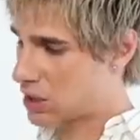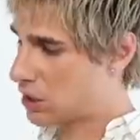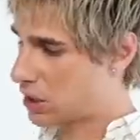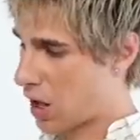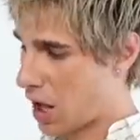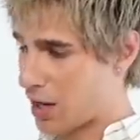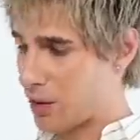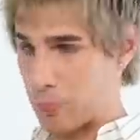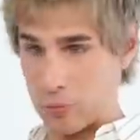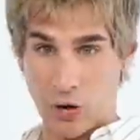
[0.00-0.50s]
a
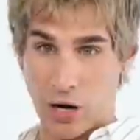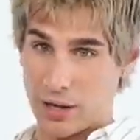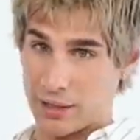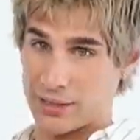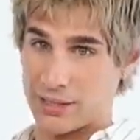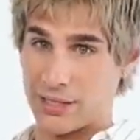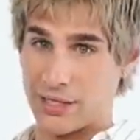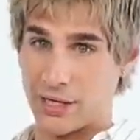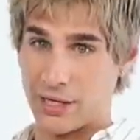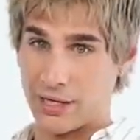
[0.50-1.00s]
lot of
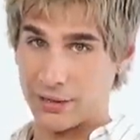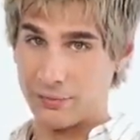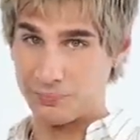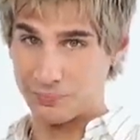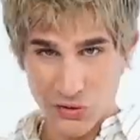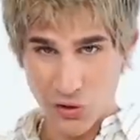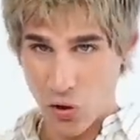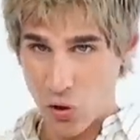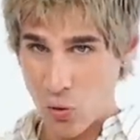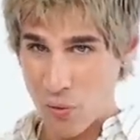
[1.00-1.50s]
product in here,
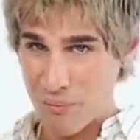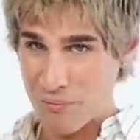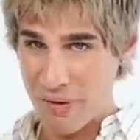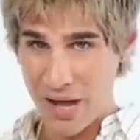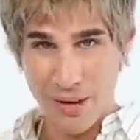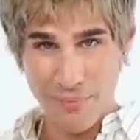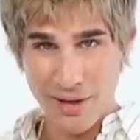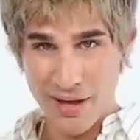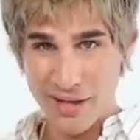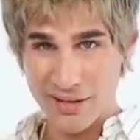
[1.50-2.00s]
so
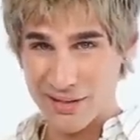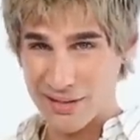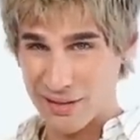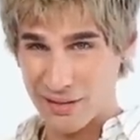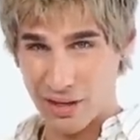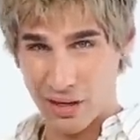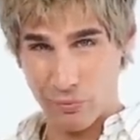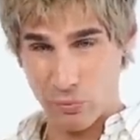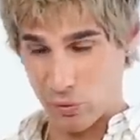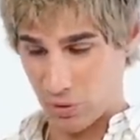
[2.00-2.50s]
maybe it's a
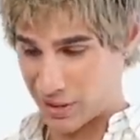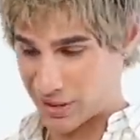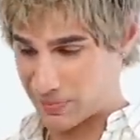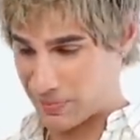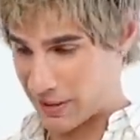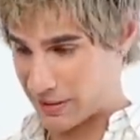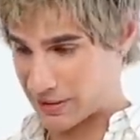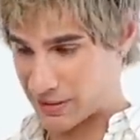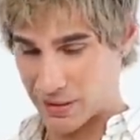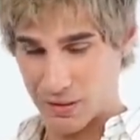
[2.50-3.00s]
little more
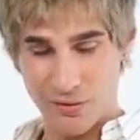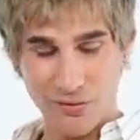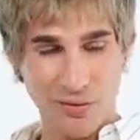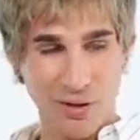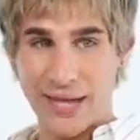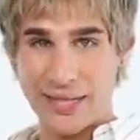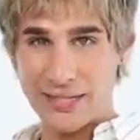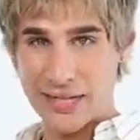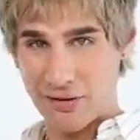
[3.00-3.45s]
expensive. It